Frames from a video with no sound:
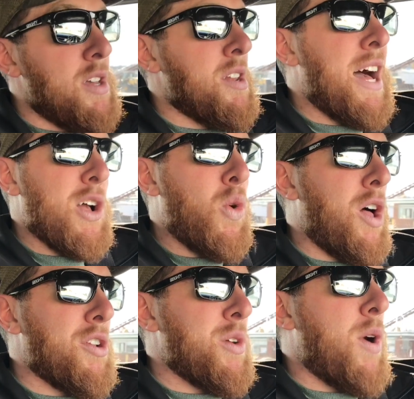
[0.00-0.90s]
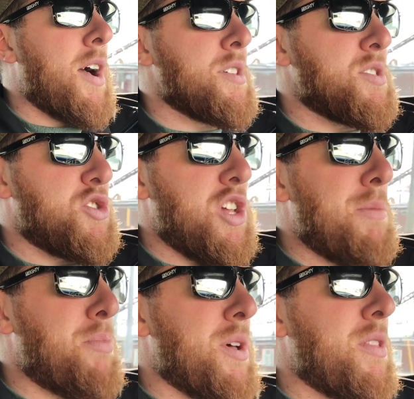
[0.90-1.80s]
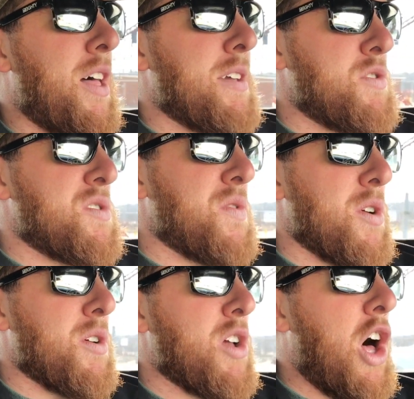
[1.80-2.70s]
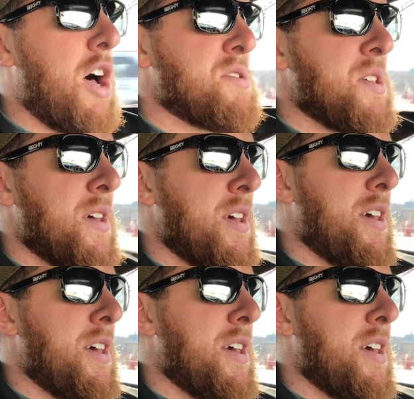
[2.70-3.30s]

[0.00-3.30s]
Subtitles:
not quality wise cheap, but like just for cost.